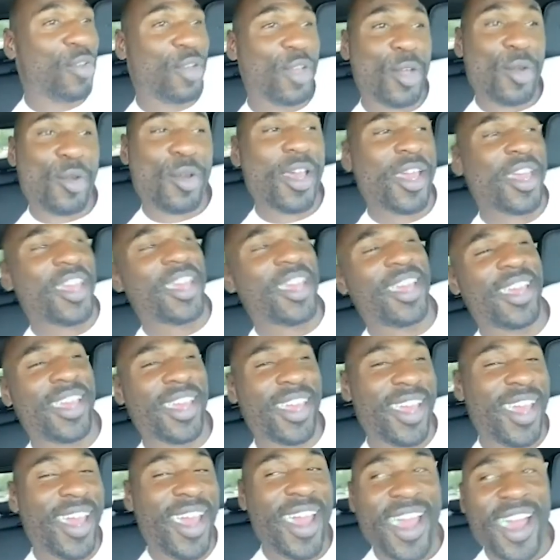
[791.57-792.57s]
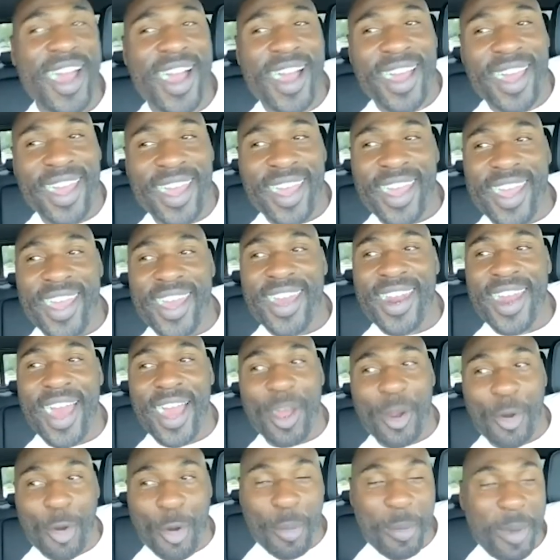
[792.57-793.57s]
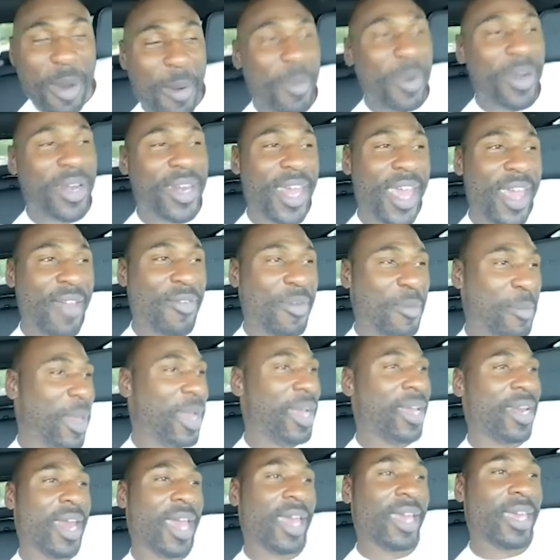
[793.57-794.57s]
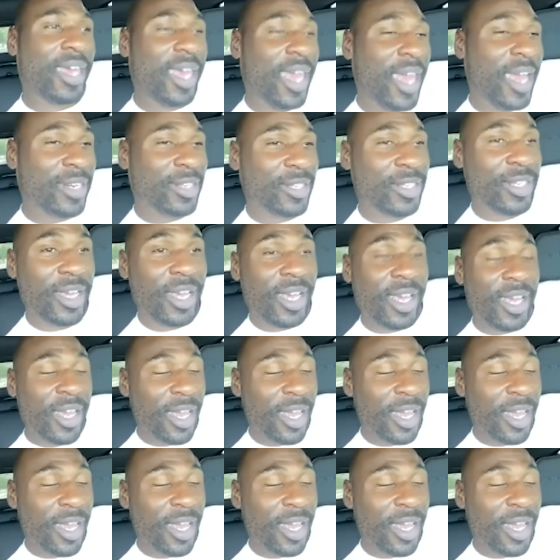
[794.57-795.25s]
and I can remember David making that catch,